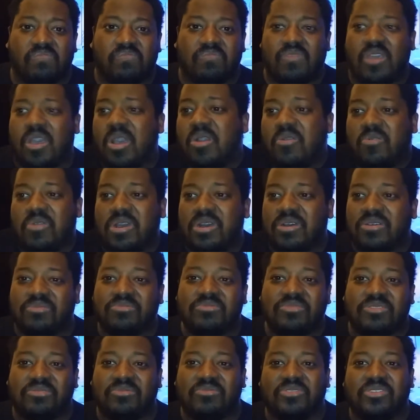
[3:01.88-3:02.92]
Oh
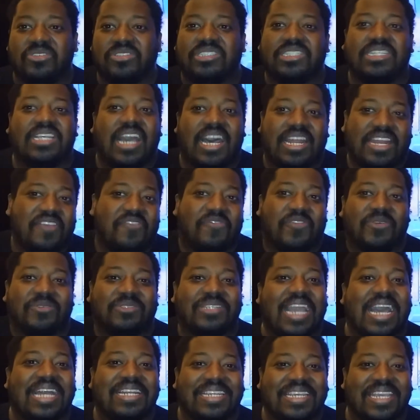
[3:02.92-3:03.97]
well, you, will see how they first
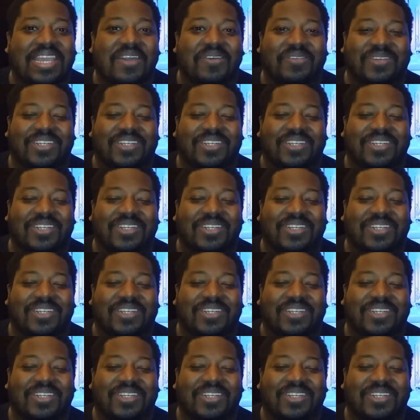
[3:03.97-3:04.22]
got together.